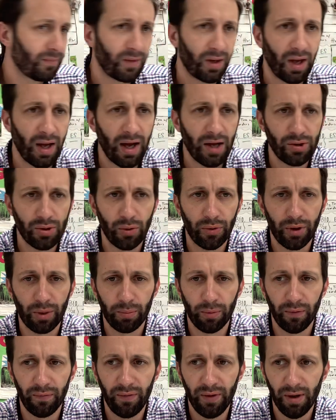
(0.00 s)

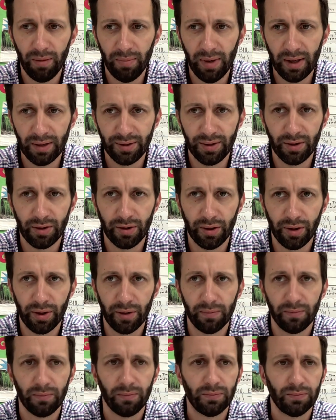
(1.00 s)
Hydrothermal vent bacteria.
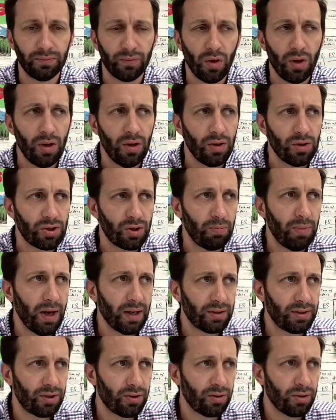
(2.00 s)
So
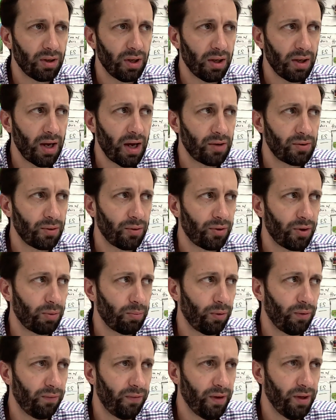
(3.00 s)
bacteria and
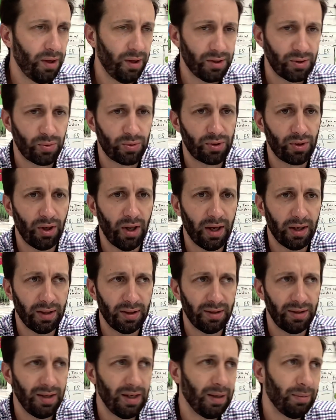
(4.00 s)
hydrothermal vents, which are
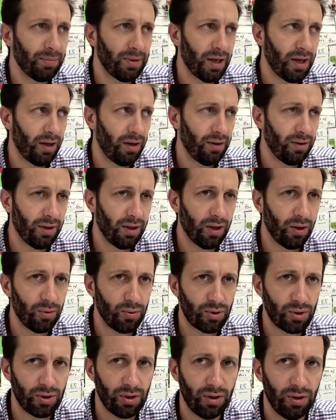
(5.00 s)
like deep down in the
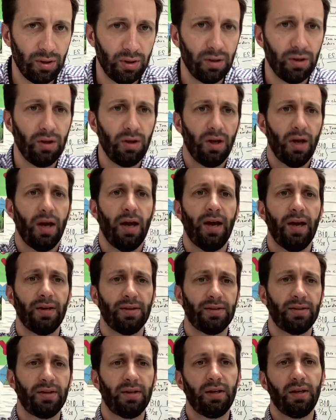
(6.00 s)
ocean,
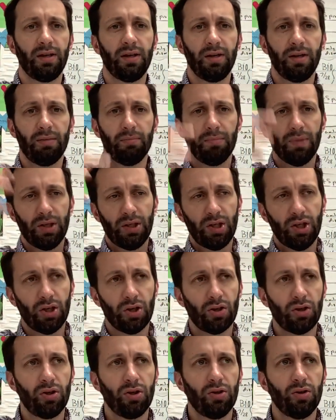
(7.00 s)
as the
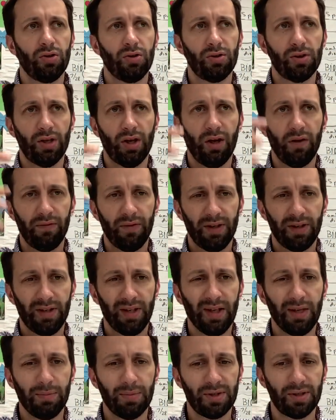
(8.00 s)
materials of the
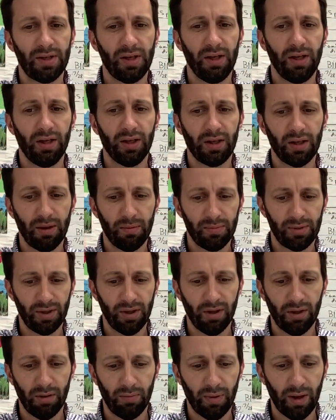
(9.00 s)
deep sea comes
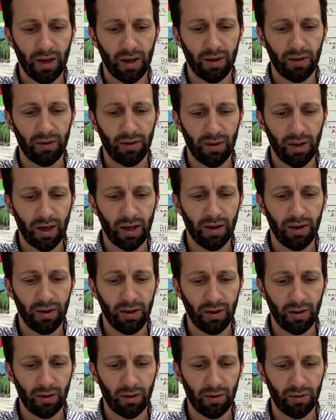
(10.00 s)
up out of
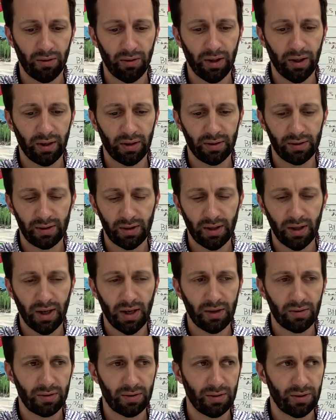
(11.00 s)
the earth, like there's a lot of
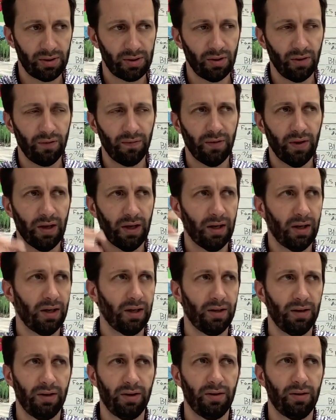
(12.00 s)
hydrogen
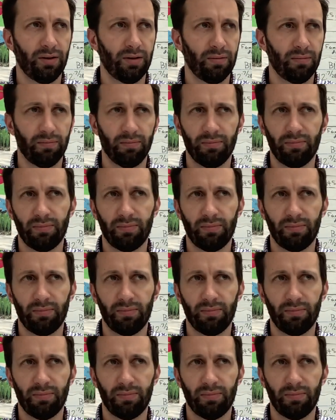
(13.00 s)
sulfide and other